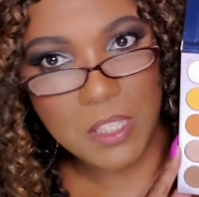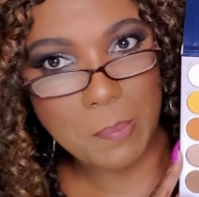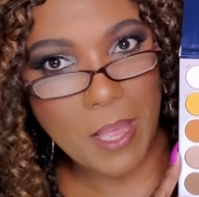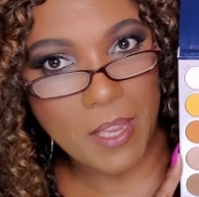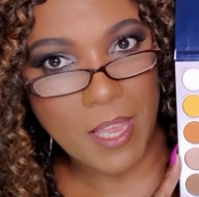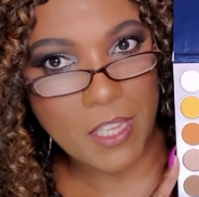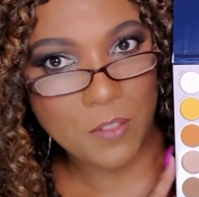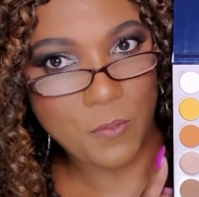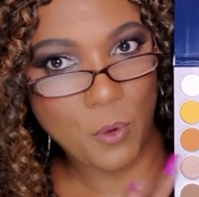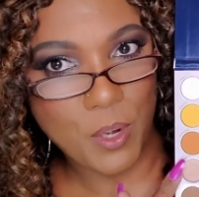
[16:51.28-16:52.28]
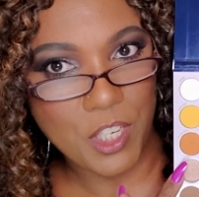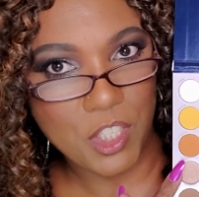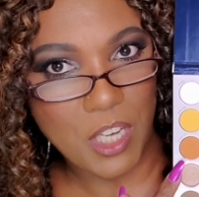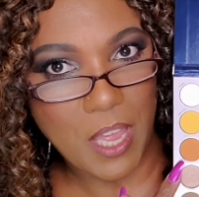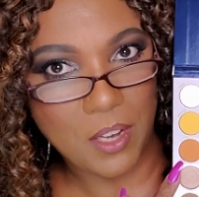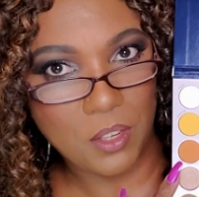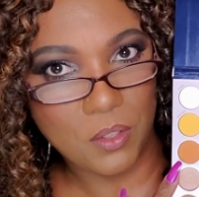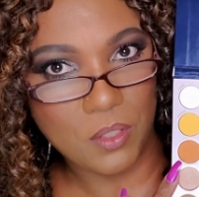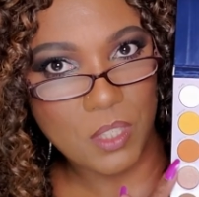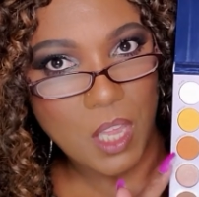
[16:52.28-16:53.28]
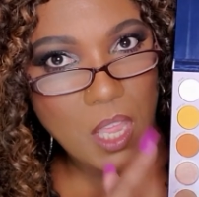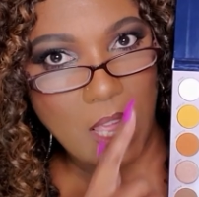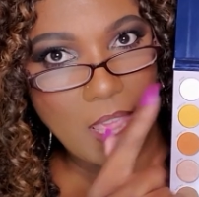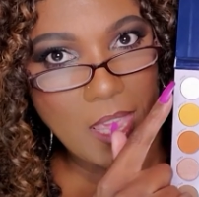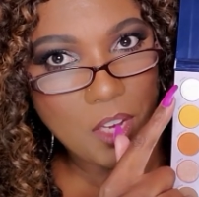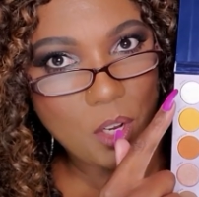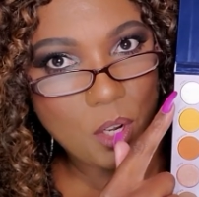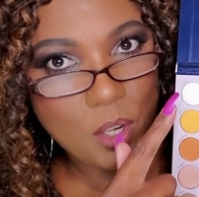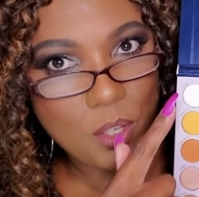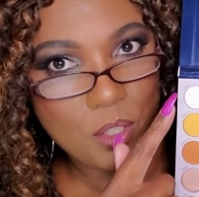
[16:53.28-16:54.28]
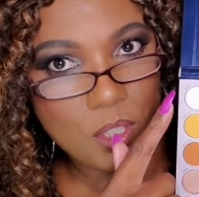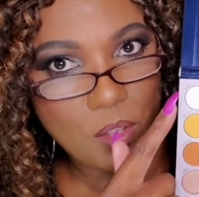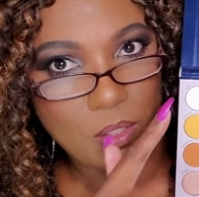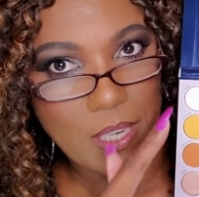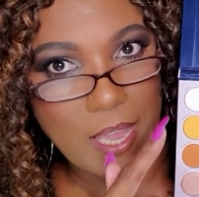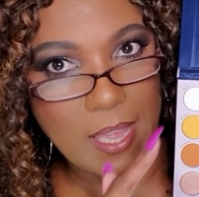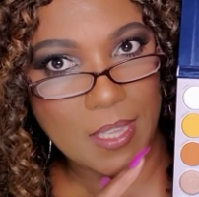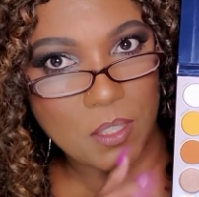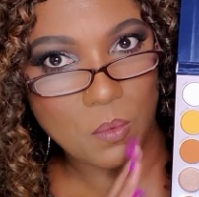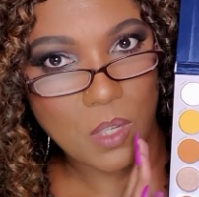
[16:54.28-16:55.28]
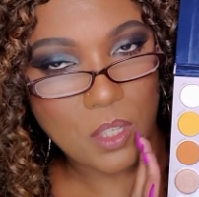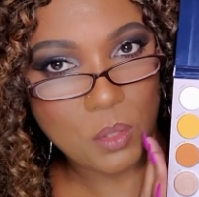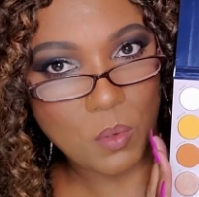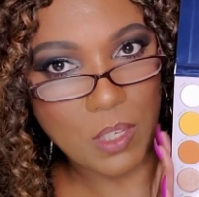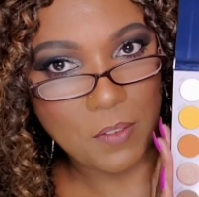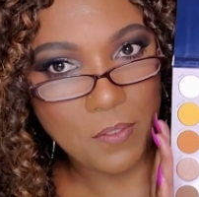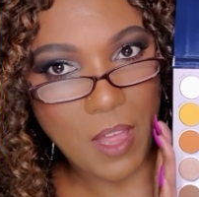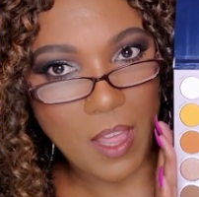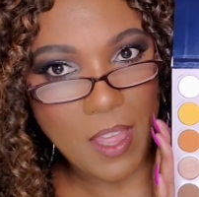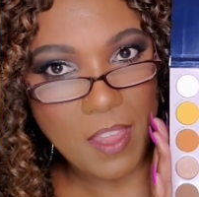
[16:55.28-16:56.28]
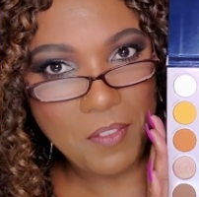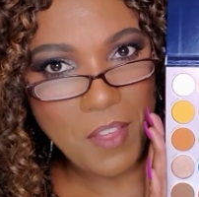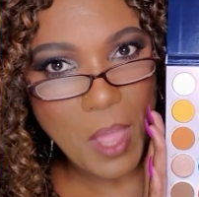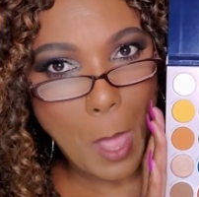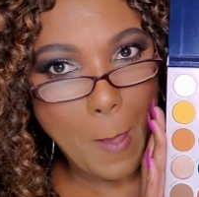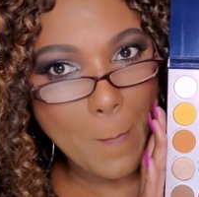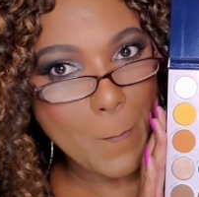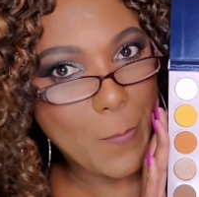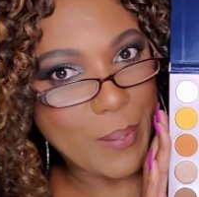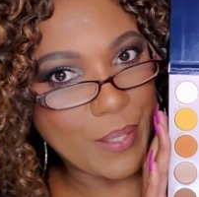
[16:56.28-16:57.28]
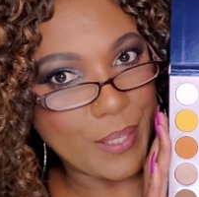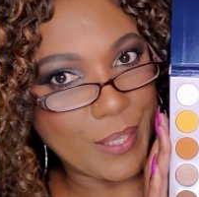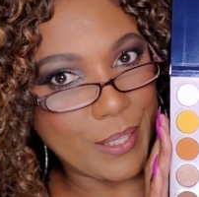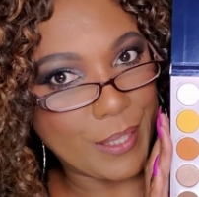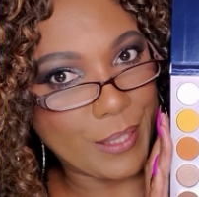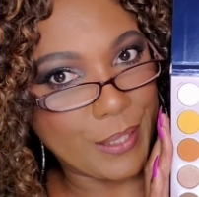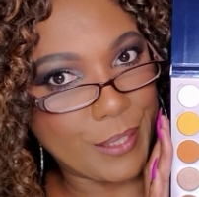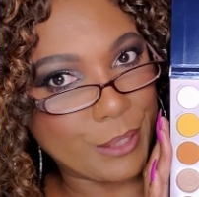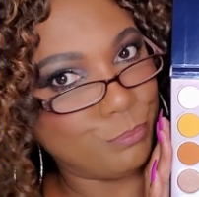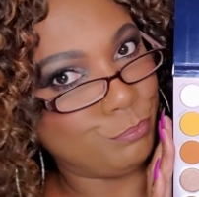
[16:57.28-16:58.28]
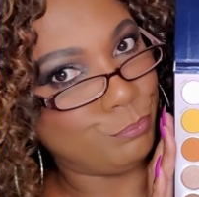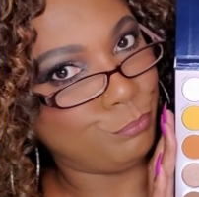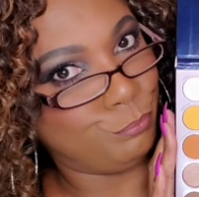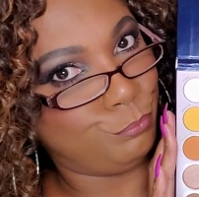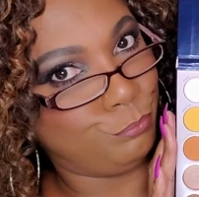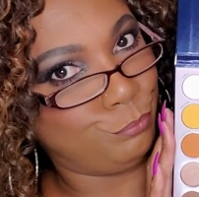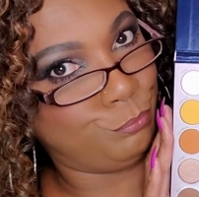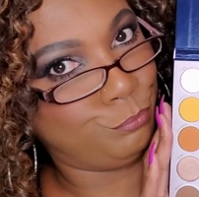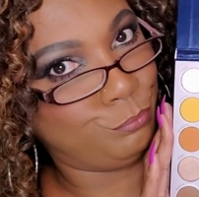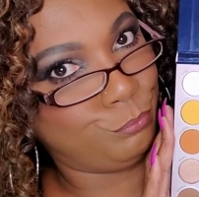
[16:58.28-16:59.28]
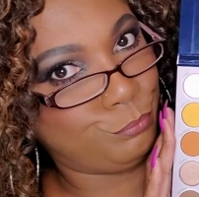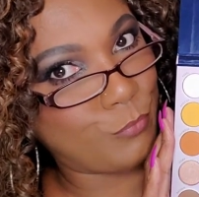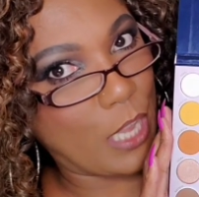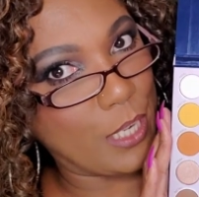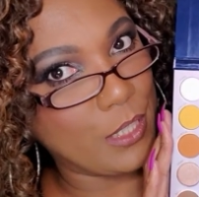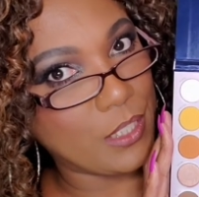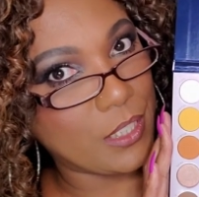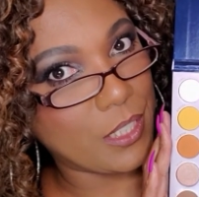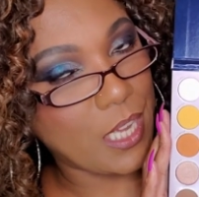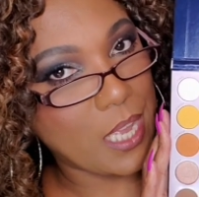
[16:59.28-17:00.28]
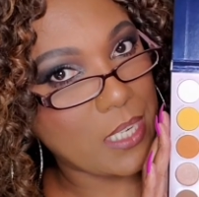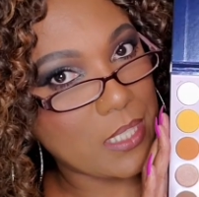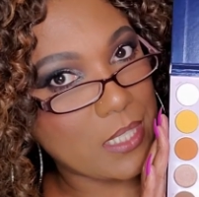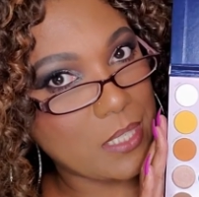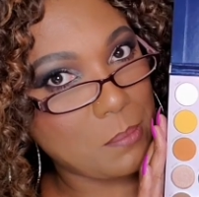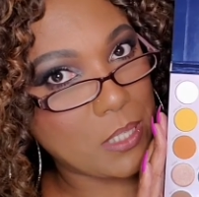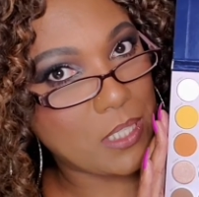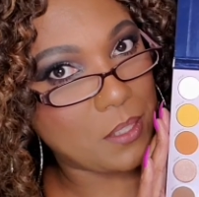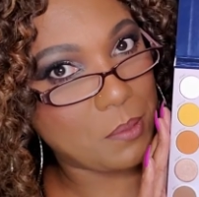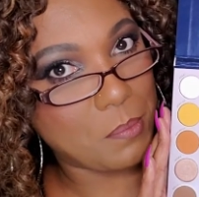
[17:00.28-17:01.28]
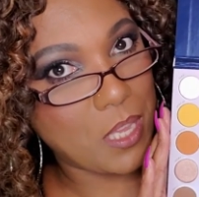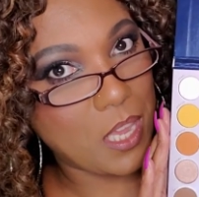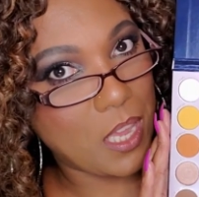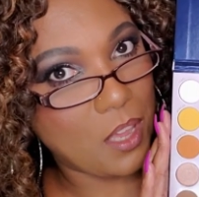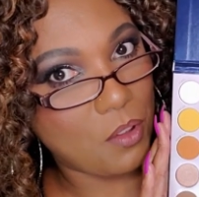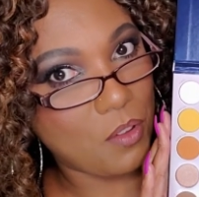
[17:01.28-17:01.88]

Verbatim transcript: palette has 40 shadows and hers only has, what, 25? But they looking kind of similar to me.